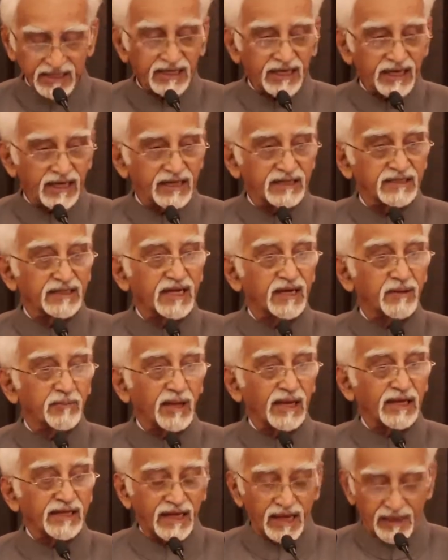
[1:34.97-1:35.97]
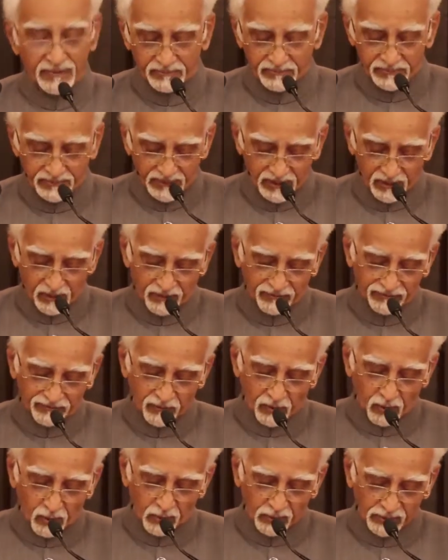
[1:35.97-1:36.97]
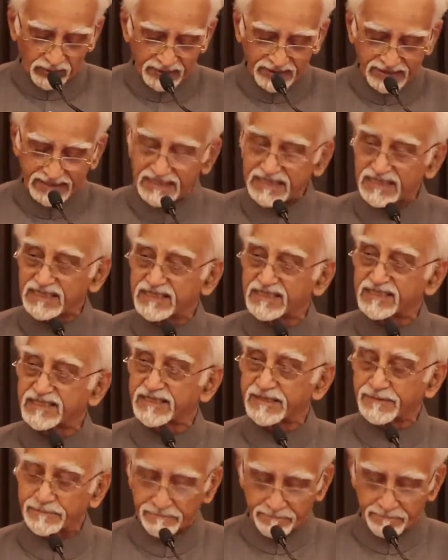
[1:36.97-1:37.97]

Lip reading: an amalgam of all these.